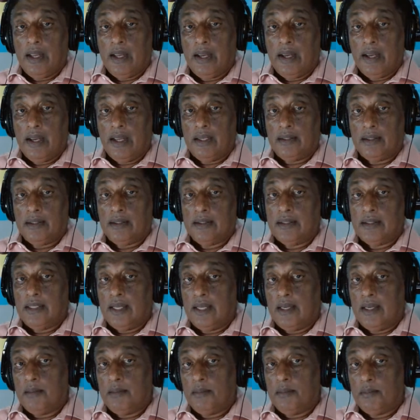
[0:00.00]
and
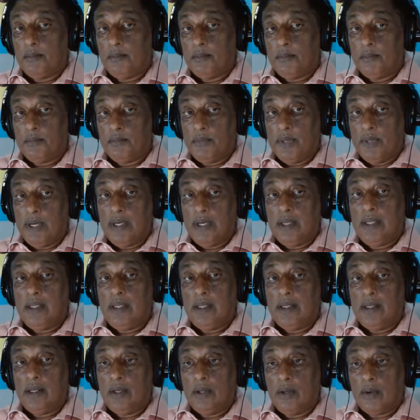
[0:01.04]

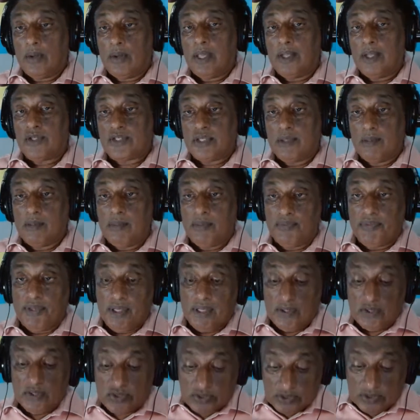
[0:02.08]
really look at some of
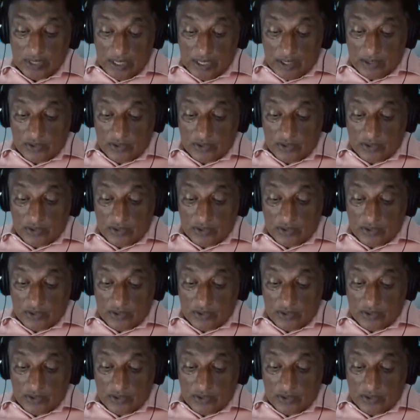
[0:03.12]
these.